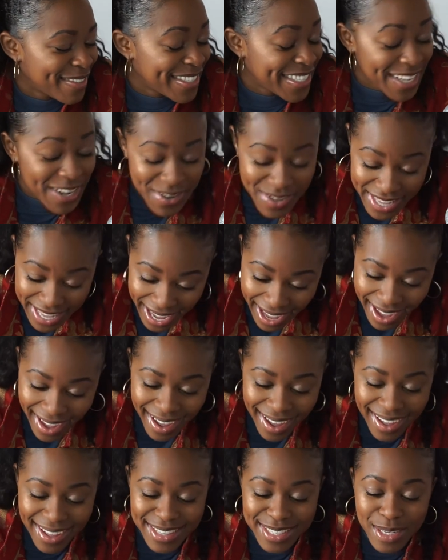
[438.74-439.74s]
So
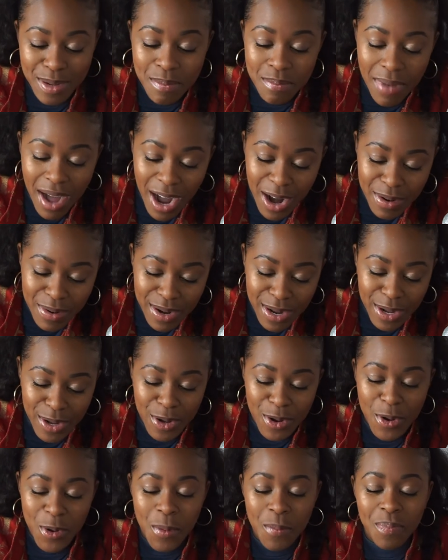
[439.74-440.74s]
yeah,
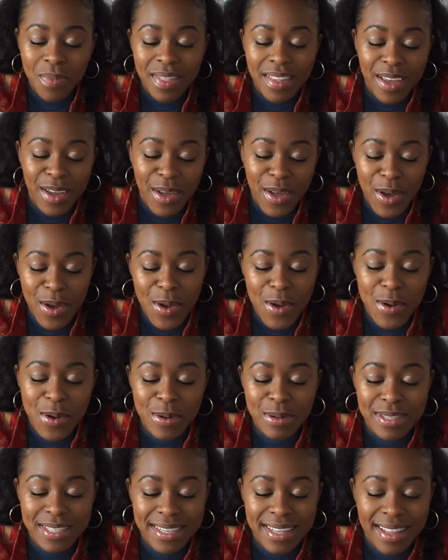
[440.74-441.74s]
tomorrow,
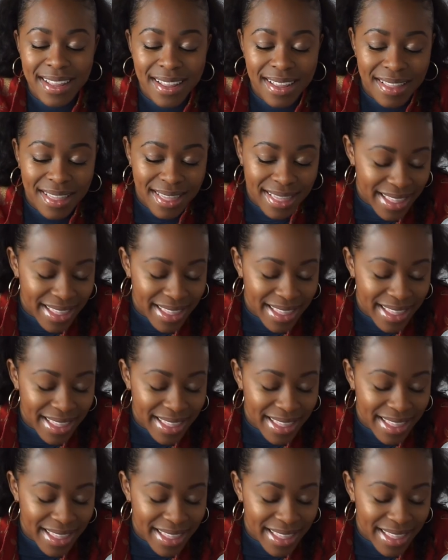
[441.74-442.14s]
go to the